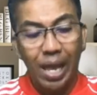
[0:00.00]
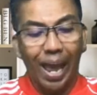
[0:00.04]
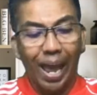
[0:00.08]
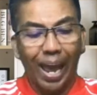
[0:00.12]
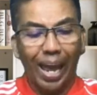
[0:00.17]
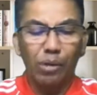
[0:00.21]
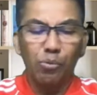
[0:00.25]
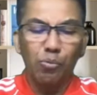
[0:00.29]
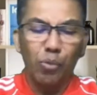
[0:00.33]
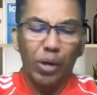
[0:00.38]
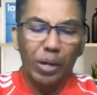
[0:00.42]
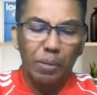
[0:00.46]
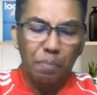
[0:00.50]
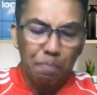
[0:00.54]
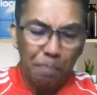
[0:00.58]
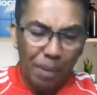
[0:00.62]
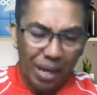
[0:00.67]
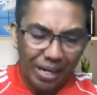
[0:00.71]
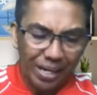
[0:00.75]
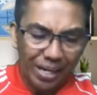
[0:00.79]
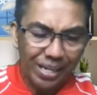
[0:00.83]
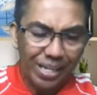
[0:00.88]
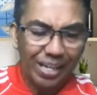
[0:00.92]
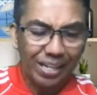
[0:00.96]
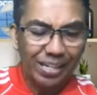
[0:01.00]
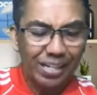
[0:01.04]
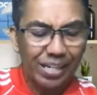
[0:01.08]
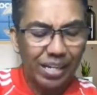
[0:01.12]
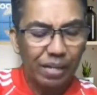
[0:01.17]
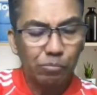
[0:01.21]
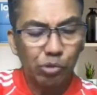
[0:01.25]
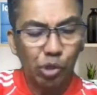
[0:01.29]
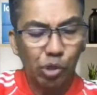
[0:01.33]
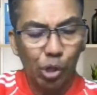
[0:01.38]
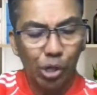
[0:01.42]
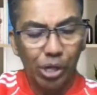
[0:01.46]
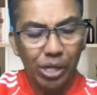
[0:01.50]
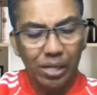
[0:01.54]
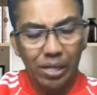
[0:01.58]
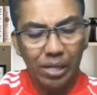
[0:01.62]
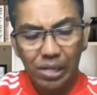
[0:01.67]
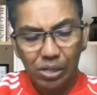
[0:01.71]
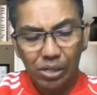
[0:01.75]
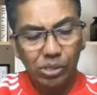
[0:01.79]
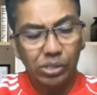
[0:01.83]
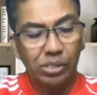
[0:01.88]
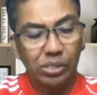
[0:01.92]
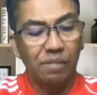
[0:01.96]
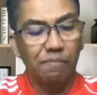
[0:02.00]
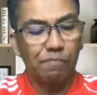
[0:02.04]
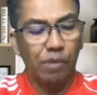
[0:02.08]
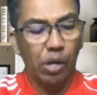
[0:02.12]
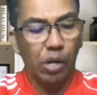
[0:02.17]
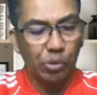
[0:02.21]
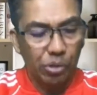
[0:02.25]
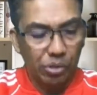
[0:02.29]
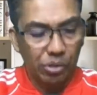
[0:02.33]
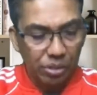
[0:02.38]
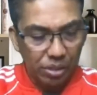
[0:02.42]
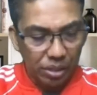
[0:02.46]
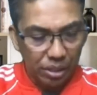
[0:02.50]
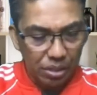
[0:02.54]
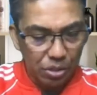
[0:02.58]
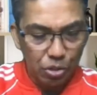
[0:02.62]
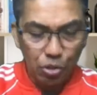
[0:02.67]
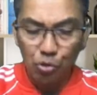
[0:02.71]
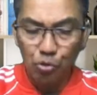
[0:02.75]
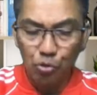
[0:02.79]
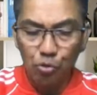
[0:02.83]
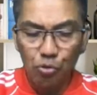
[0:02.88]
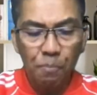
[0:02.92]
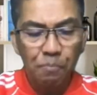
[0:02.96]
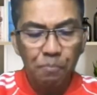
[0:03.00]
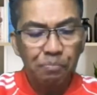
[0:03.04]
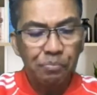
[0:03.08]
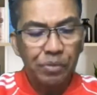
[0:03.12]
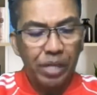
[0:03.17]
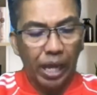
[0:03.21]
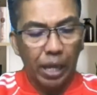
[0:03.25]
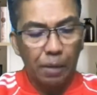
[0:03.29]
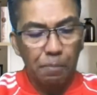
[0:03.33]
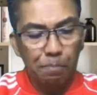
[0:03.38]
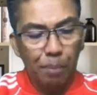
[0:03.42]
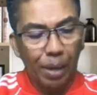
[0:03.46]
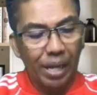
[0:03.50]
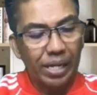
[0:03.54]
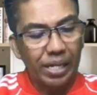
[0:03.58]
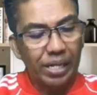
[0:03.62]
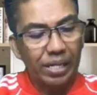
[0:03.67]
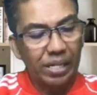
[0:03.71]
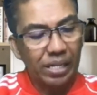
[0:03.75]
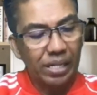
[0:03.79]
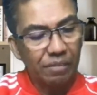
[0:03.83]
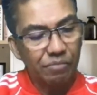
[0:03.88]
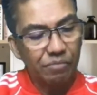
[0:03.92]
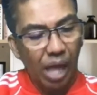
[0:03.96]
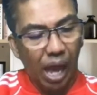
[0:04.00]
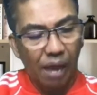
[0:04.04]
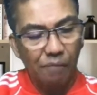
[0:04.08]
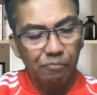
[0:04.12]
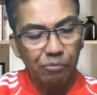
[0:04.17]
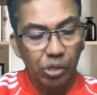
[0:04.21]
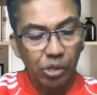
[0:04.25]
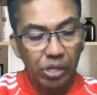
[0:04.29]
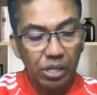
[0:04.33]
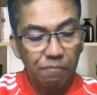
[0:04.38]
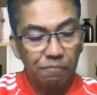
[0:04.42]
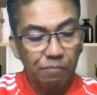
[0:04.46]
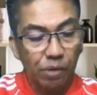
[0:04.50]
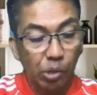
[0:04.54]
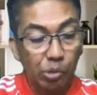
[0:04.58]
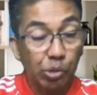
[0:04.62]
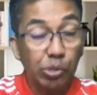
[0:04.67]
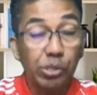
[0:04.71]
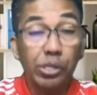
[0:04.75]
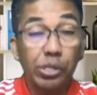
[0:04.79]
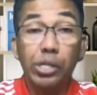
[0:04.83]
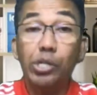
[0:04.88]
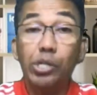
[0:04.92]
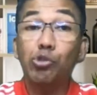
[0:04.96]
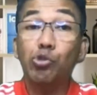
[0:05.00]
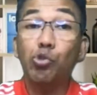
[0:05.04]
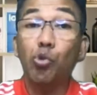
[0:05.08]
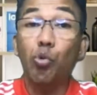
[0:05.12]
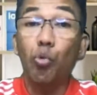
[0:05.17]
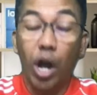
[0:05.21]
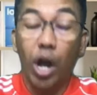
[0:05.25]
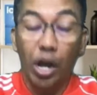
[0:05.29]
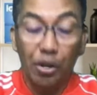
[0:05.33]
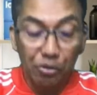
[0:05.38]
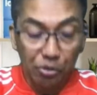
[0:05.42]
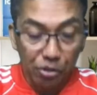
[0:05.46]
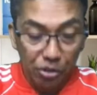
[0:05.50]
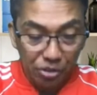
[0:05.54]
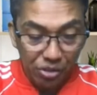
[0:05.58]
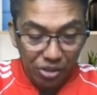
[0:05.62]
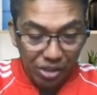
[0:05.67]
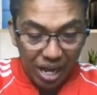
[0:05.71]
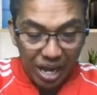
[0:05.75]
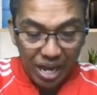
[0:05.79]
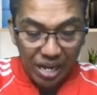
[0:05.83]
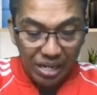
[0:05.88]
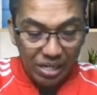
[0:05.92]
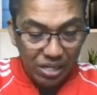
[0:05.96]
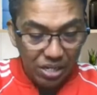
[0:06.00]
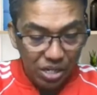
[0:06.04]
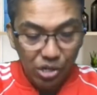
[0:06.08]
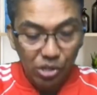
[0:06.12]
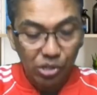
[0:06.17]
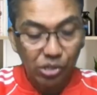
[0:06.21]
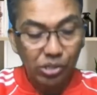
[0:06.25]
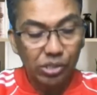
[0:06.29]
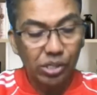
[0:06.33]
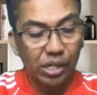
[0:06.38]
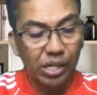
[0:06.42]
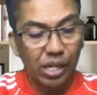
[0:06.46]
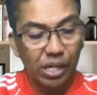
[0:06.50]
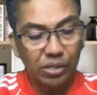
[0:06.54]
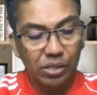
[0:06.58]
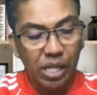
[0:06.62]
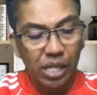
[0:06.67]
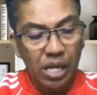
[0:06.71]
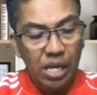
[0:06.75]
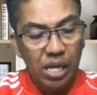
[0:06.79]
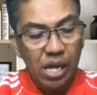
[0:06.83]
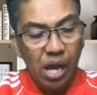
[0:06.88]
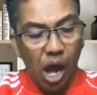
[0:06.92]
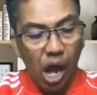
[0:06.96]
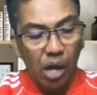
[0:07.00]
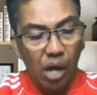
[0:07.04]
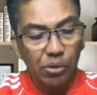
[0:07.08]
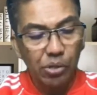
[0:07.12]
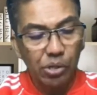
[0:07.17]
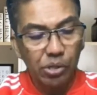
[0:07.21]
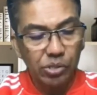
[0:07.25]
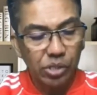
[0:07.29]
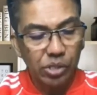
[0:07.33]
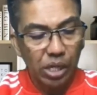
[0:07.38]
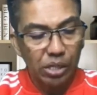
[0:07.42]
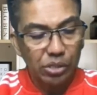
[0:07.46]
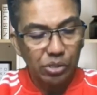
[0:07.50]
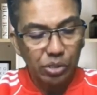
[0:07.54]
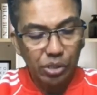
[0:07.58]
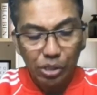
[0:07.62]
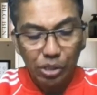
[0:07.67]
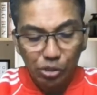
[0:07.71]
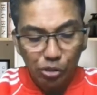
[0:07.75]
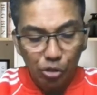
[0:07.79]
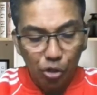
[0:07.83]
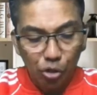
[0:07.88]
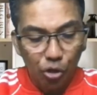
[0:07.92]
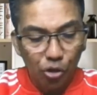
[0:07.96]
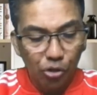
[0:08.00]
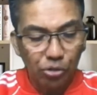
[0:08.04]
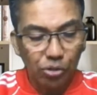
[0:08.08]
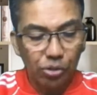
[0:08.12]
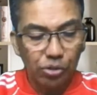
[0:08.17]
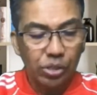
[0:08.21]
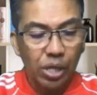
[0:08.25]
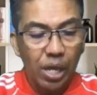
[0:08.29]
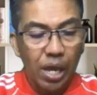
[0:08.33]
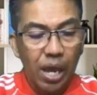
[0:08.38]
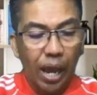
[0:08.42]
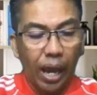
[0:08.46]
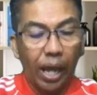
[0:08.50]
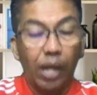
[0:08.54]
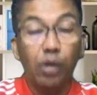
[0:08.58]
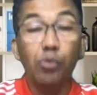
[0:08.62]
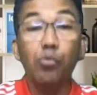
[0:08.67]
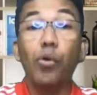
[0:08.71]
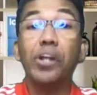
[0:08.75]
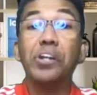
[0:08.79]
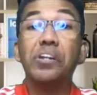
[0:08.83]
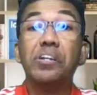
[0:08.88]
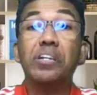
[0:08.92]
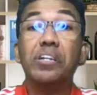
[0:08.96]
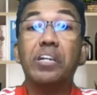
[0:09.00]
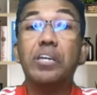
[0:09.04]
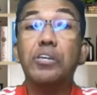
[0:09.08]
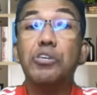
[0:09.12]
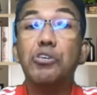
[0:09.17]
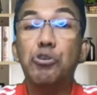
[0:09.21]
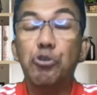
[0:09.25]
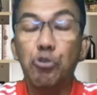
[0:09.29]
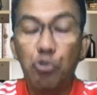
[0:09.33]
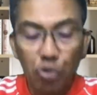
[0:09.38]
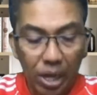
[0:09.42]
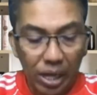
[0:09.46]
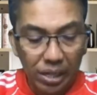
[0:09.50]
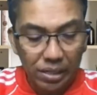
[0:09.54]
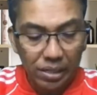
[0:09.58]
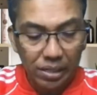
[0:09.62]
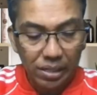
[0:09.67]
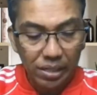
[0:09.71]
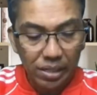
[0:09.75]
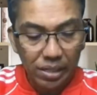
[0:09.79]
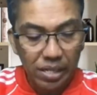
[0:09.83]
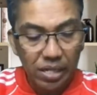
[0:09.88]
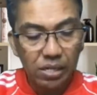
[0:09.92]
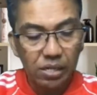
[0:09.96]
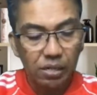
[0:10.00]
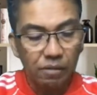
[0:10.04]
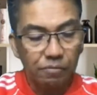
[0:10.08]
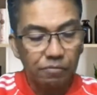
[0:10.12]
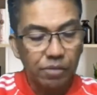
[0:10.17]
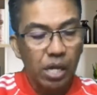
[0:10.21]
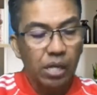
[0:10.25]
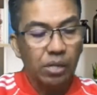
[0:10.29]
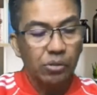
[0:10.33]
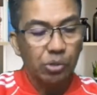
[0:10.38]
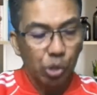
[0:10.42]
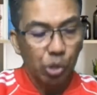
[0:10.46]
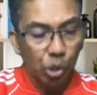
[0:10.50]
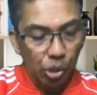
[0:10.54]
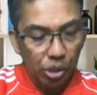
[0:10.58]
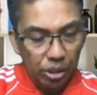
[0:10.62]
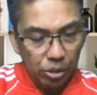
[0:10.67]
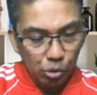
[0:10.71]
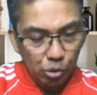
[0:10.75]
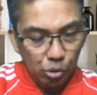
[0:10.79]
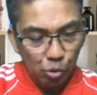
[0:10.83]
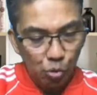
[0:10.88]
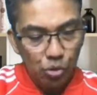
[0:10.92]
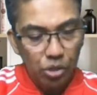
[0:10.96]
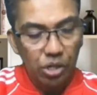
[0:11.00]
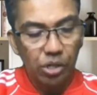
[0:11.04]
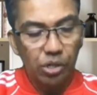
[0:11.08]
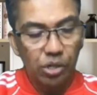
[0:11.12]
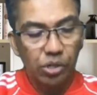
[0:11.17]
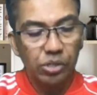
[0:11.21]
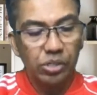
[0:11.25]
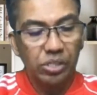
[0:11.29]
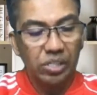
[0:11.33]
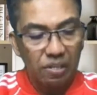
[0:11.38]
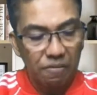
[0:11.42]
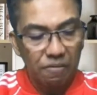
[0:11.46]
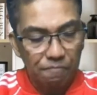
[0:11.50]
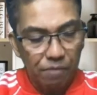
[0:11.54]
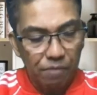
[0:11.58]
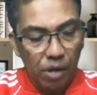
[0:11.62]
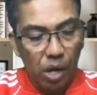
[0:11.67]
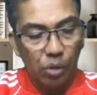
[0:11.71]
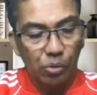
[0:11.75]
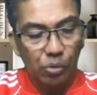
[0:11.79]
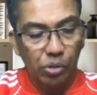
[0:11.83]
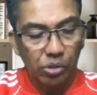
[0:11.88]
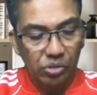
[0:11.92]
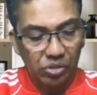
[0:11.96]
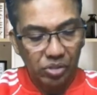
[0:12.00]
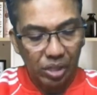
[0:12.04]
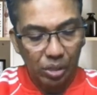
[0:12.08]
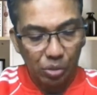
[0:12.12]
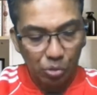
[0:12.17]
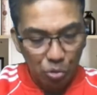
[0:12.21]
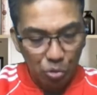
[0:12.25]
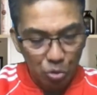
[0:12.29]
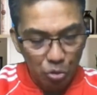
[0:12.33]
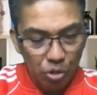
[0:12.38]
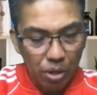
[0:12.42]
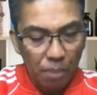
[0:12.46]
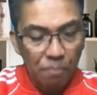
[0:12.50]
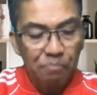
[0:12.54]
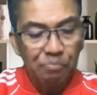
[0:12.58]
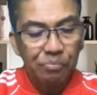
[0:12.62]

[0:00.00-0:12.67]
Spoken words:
And when Peleg had lived 30 years, he fathered Reu, and Peleg lived after he fathered Reu 209 years and had other sons and daughters. And when Reu had lived 32 years, he fathered Serug.